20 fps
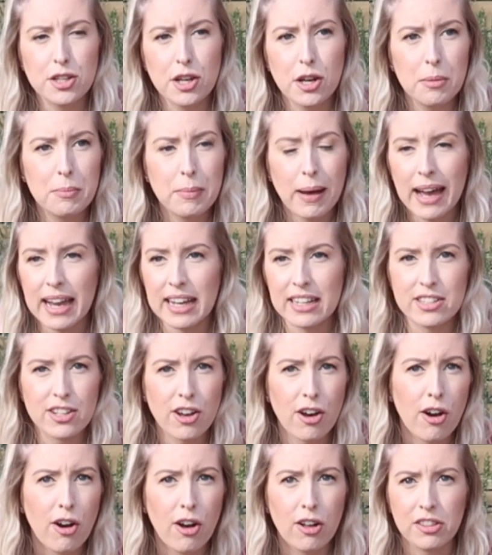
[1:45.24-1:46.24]
Don't mind
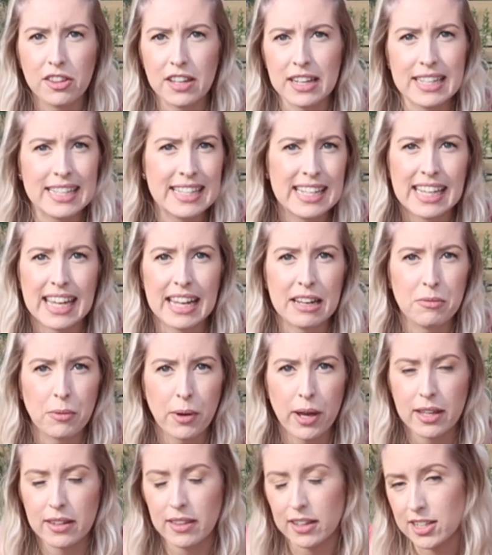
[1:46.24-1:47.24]
all the digging
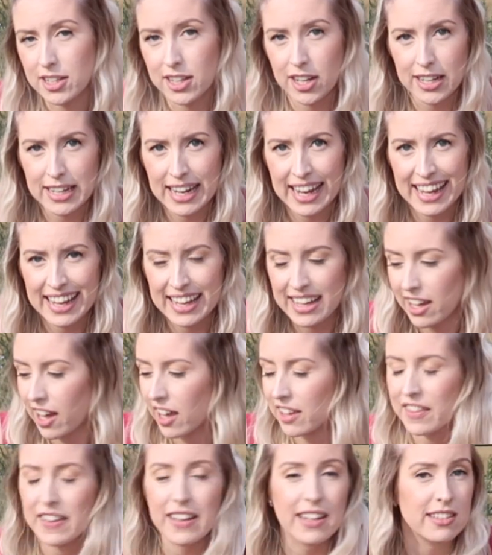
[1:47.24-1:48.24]
work that you can hear.
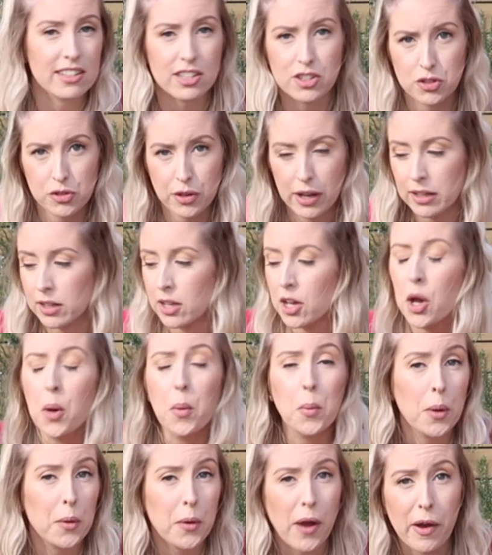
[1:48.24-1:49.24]
I think it's a thrill.
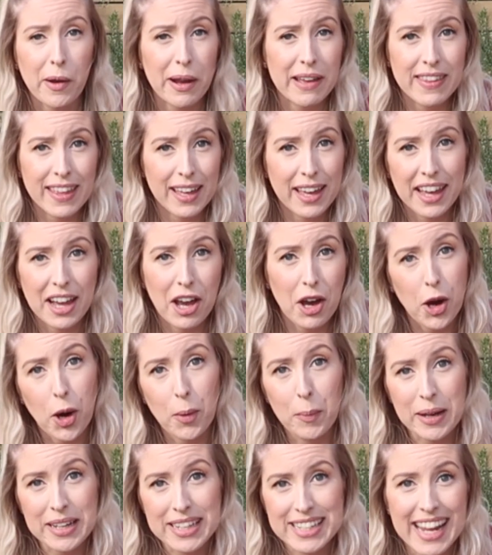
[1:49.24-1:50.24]
We're out in the
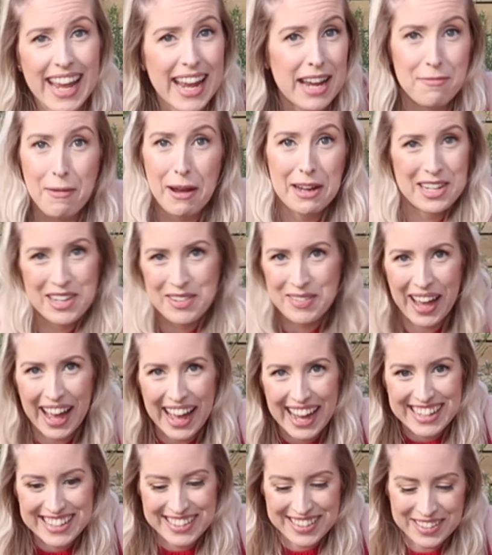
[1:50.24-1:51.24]
open today in my new
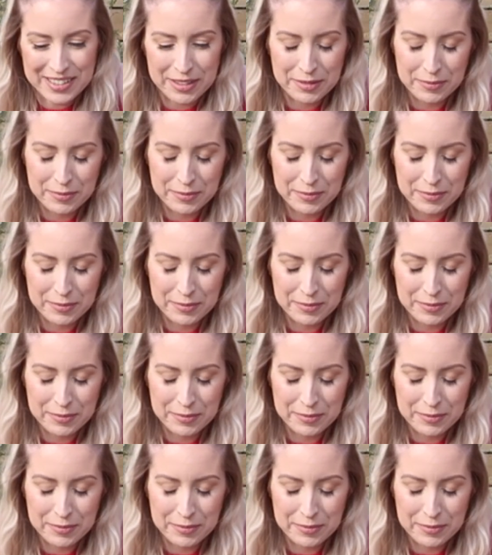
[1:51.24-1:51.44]
garden.